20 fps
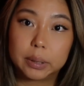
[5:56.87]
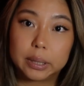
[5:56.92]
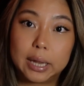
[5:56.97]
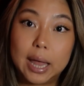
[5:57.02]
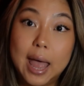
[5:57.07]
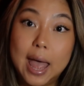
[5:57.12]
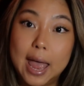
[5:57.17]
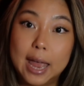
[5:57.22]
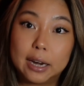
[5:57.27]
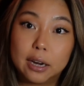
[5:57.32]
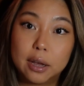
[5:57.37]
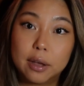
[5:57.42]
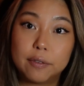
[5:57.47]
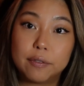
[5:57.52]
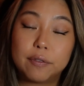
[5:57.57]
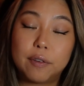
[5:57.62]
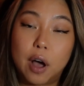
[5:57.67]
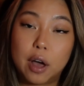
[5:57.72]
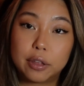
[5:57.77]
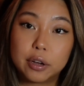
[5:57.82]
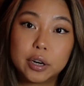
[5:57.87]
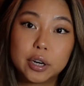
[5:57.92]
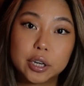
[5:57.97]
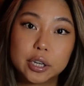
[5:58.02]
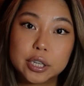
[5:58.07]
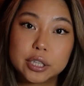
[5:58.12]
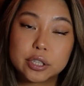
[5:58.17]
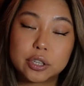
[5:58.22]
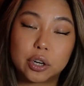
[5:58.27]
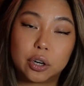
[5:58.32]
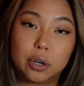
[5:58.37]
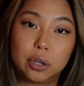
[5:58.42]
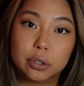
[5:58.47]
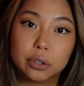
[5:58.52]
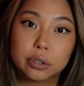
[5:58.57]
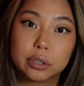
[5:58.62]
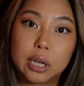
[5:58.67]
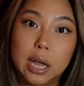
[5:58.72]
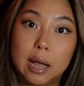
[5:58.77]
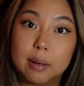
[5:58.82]
But then Father Ernest
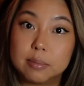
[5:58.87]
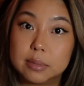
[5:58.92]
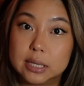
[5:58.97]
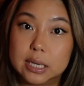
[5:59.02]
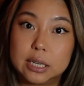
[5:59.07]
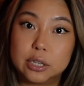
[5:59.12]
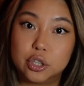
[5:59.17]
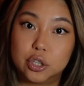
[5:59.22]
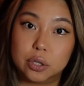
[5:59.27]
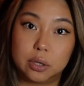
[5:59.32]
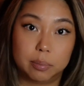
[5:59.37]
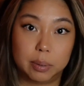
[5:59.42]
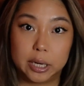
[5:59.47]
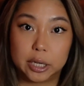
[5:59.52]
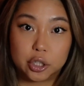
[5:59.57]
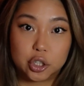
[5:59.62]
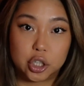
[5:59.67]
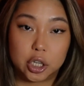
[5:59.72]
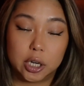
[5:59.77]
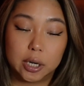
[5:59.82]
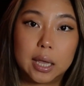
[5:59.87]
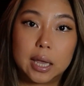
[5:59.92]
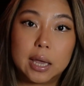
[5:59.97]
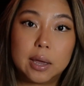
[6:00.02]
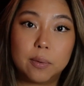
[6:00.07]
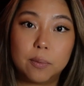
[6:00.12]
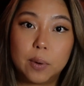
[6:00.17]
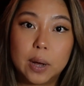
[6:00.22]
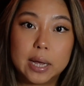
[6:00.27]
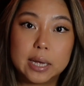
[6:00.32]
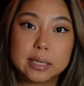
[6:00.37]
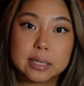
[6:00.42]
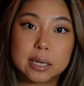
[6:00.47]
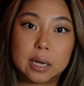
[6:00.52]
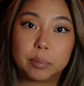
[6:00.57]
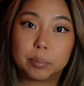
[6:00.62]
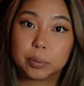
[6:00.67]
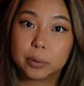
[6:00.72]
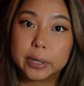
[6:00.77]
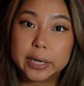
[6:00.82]
Alt comes into the picture. He was
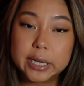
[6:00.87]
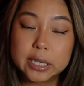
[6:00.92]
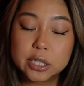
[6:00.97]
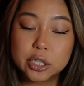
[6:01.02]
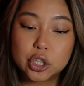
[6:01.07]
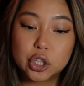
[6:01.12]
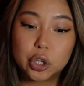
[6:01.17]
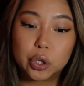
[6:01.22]
a priest